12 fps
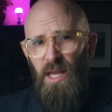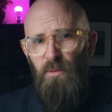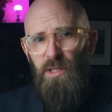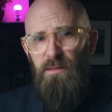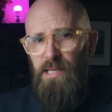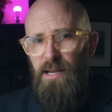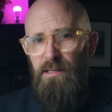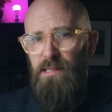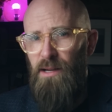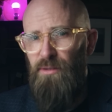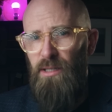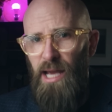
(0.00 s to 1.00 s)
they would take
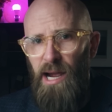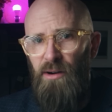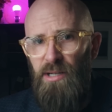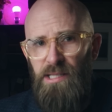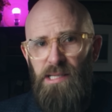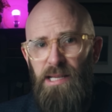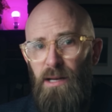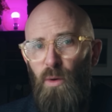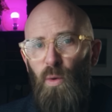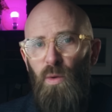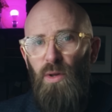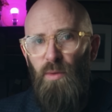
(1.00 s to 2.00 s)
several hours to
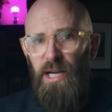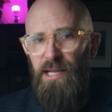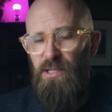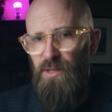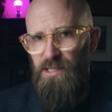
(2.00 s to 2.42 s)
get all the way to